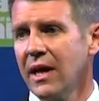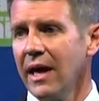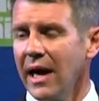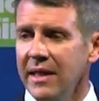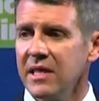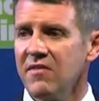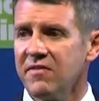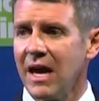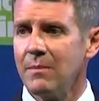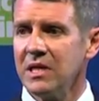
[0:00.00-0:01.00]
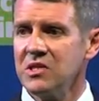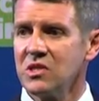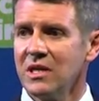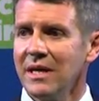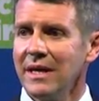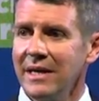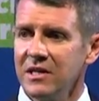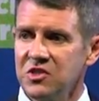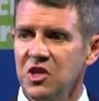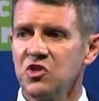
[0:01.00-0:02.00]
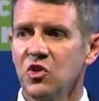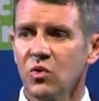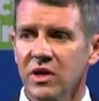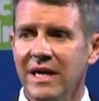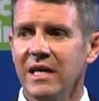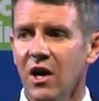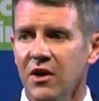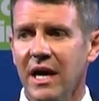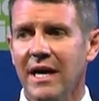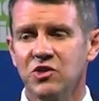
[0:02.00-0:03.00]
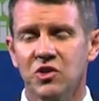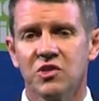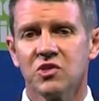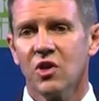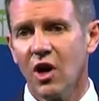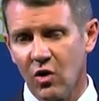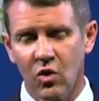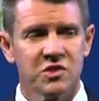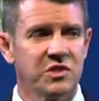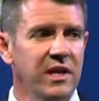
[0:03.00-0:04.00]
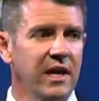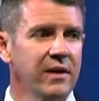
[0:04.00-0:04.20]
and their families in additional key locations across Sydney.